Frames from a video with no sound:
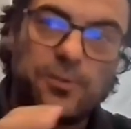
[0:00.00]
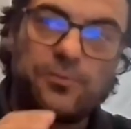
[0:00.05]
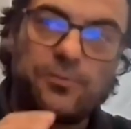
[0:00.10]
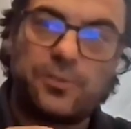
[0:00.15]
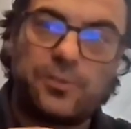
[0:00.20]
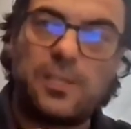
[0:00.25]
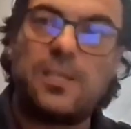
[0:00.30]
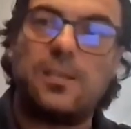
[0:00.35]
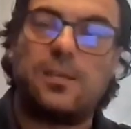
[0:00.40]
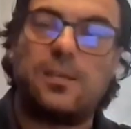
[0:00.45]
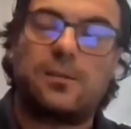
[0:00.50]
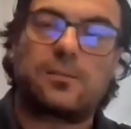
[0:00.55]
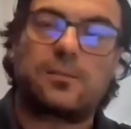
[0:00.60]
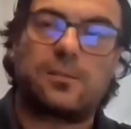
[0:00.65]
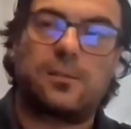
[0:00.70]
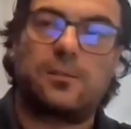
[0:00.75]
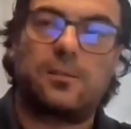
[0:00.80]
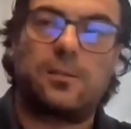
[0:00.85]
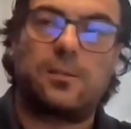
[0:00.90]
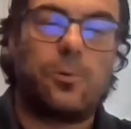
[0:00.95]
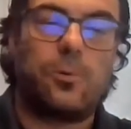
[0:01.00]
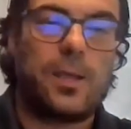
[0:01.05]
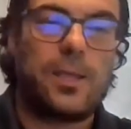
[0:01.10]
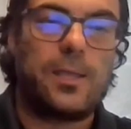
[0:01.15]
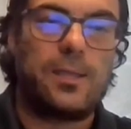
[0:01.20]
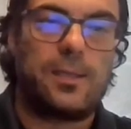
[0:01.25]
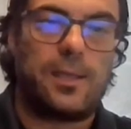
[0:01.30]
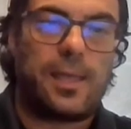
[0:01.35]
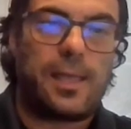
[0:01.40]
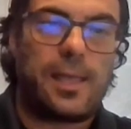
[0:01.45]
50 years, the
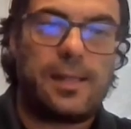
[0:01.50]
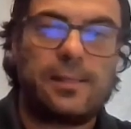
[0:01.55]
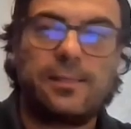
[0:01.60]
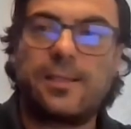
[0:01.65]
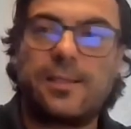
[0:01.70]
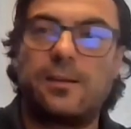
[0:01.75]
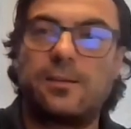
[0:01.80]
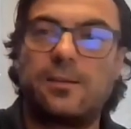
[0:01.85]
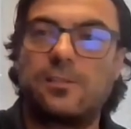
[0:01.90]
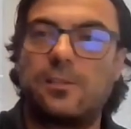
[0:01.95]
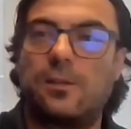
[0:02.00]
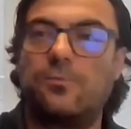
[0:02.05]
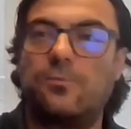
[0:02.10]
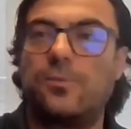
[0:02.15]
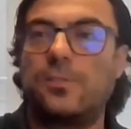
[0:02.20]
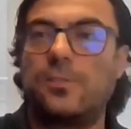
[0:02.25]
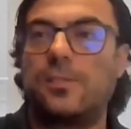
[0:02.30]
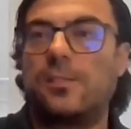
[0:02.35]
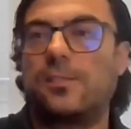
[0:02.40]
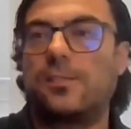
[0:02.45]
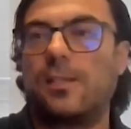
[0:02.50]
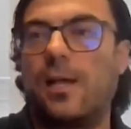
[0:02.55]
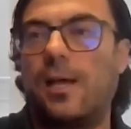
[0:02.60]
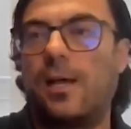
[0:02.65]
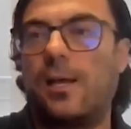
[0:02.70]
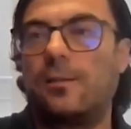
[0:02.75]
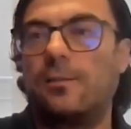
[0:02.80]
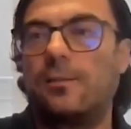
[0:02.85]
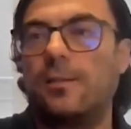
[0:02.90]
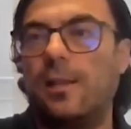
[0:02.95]
way healthcare services
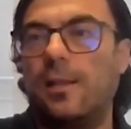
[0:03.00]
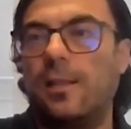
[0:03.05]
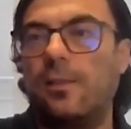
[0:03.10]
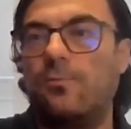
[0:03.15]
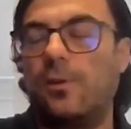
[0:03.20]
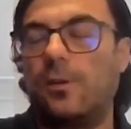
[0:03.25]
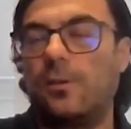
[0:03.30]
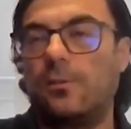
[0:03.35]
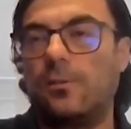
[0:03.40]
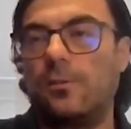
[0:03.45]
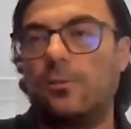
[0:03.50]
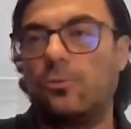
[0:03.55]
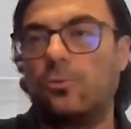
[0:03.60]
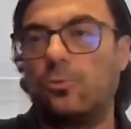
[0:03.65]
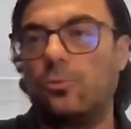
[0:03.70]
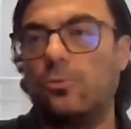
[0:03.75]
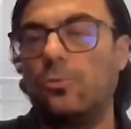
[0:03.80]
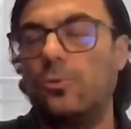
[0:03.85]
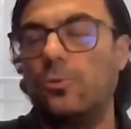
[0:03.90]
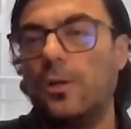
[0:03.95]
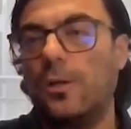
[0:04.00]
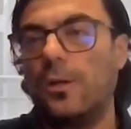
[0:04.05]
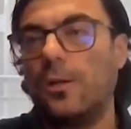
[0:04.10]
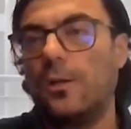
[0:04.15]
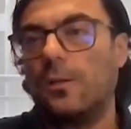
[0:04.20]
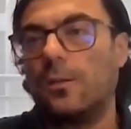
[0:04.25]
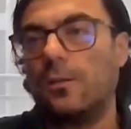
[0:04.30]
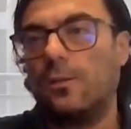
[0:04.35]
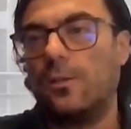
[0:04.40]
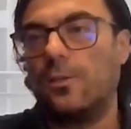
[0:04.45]
are delivered to
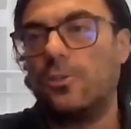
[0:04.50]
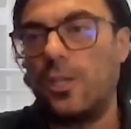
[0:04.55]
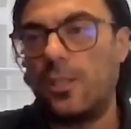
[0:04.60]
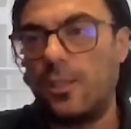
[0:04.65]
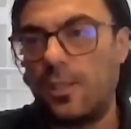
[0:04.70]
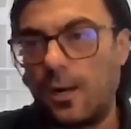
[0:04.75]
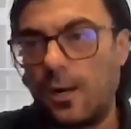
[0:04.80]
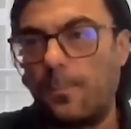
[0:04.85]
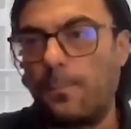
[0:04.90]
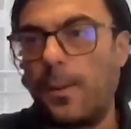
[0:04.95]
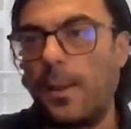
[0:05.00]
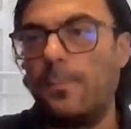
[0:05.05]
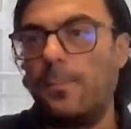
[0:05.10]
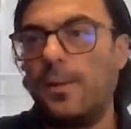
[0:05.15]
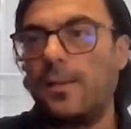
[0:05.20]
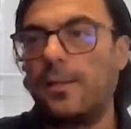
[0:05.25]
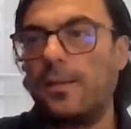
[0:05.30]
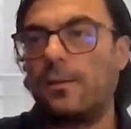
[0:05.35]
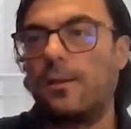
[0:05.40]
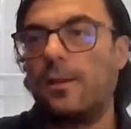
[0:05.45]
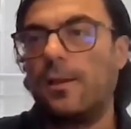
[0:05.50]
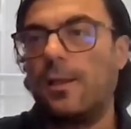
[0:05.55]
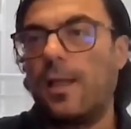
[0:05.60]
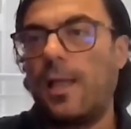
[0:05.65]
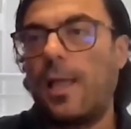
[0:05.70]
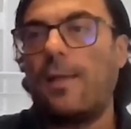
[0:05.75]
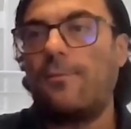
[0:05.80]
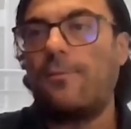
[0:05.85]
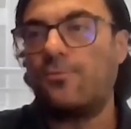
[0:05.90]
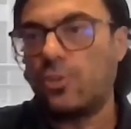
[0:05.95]
the general public
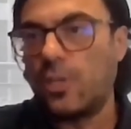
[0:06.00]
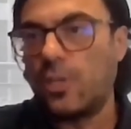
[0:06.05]
have